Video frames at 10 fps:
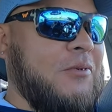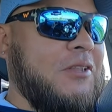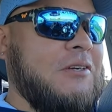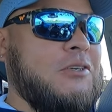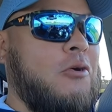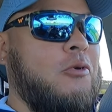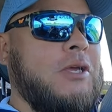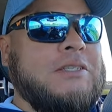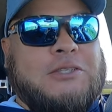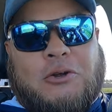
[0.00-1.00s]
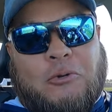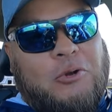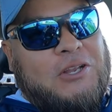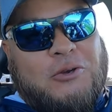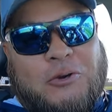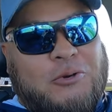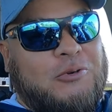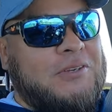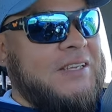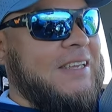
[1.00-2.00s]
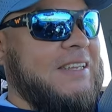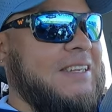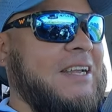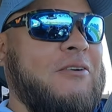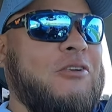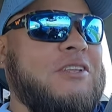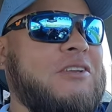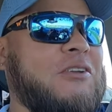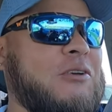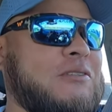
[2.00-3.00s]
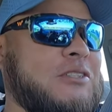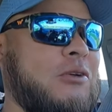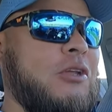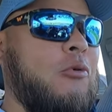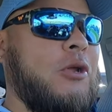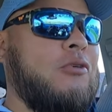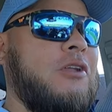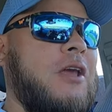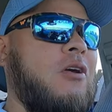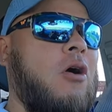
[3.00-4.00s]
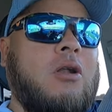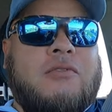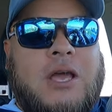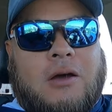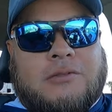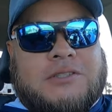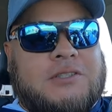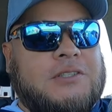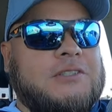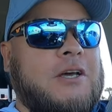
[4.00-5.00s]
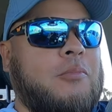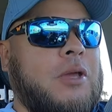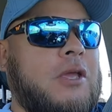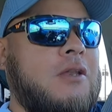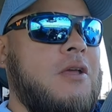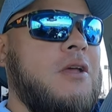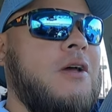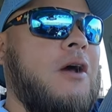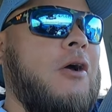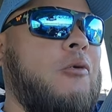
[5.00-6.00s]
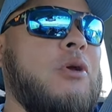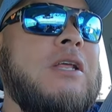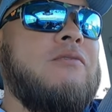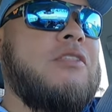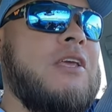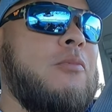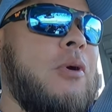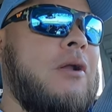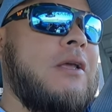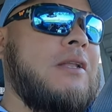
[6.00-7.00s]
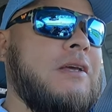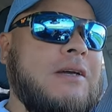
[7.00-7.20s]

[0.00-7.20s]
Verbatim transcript: I mean, there's always a wrinkle in everything you do. So a little wrinkle of the day, all of Galveston is out of bait. Uh, we didn't even think about it.